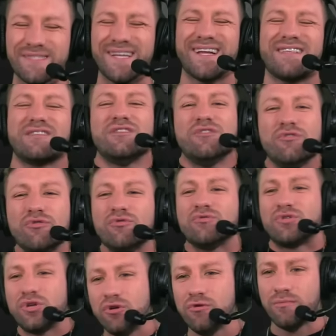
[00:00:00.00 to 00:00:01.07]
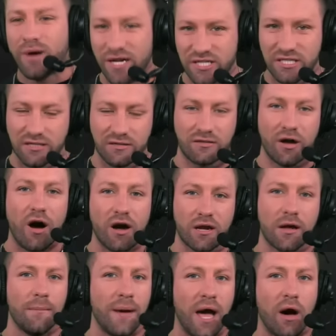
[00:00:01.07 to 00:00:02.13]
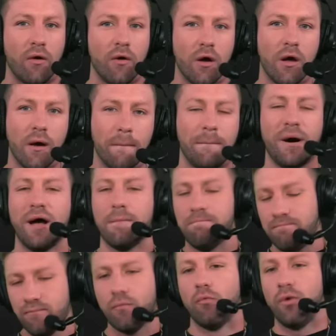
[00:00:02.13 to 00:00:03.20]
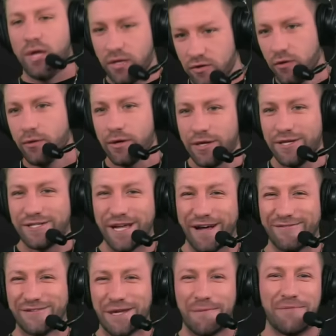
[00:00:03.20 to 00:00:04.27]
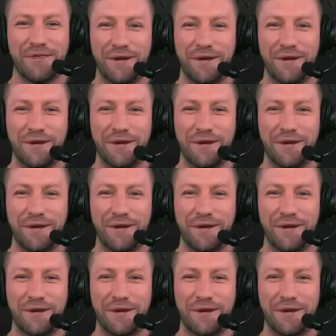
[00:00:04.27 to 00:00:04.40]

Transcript: Not too much to talk about, but we do at least have something